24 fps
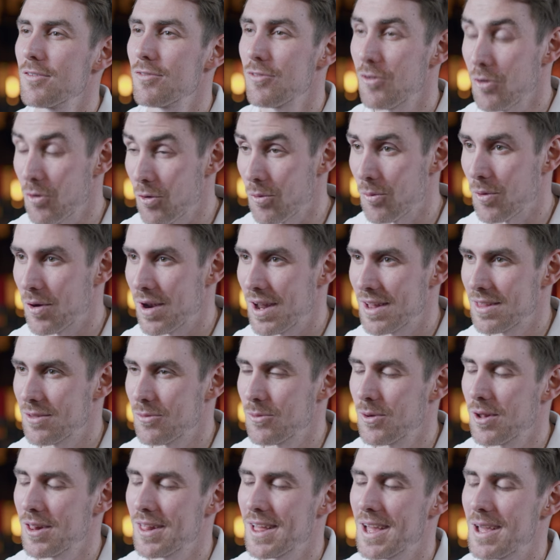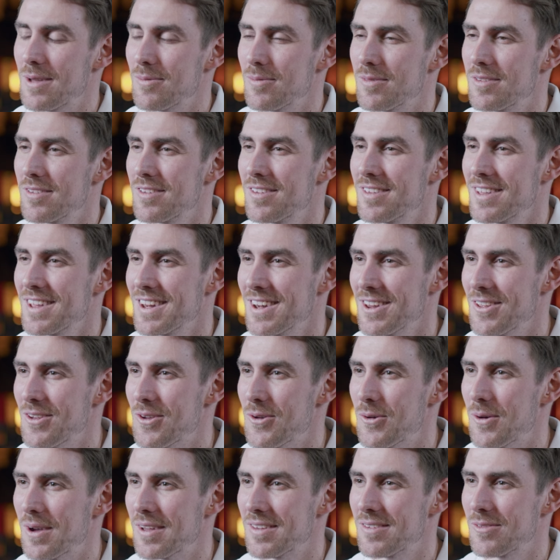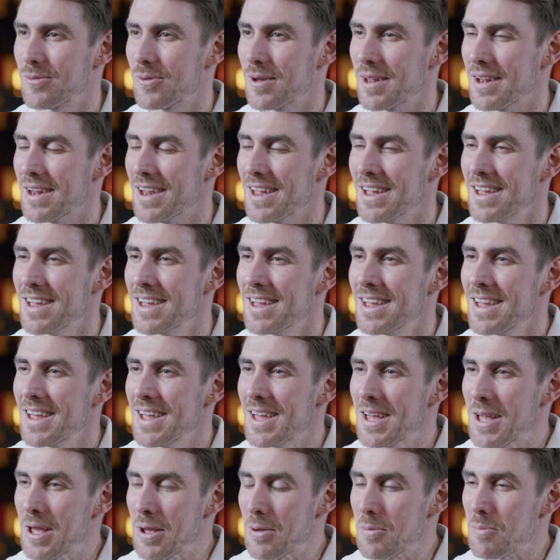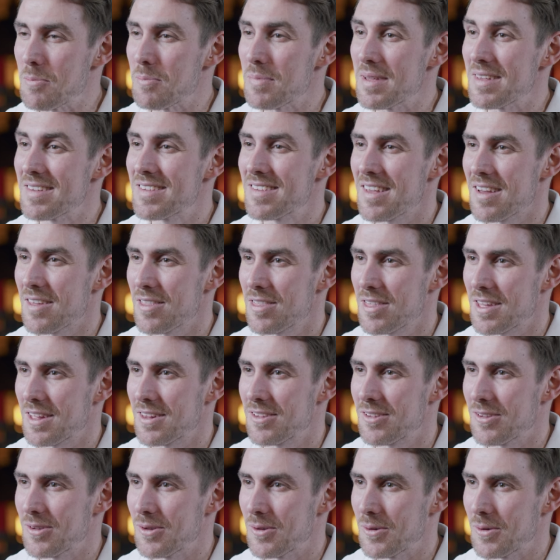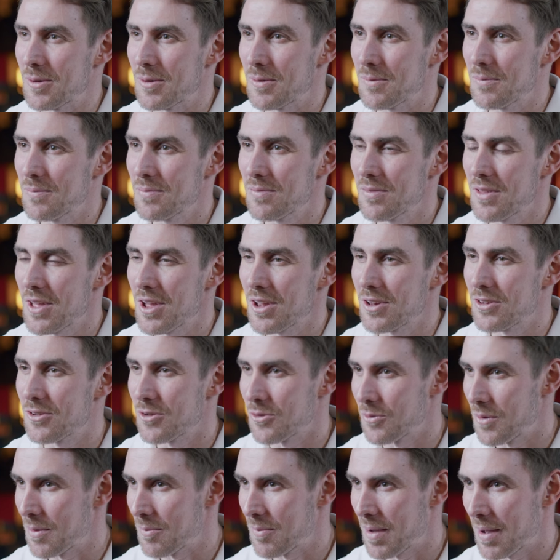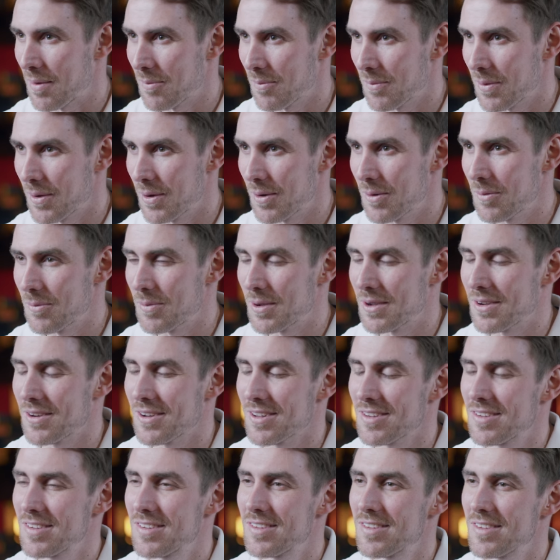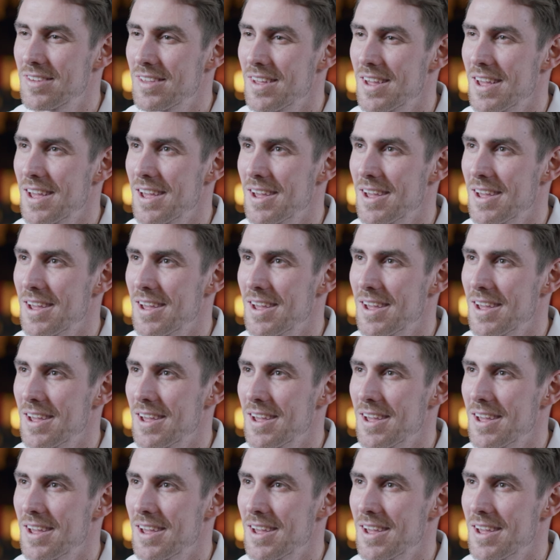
Floorball at the World Games in the US will be something to remember, because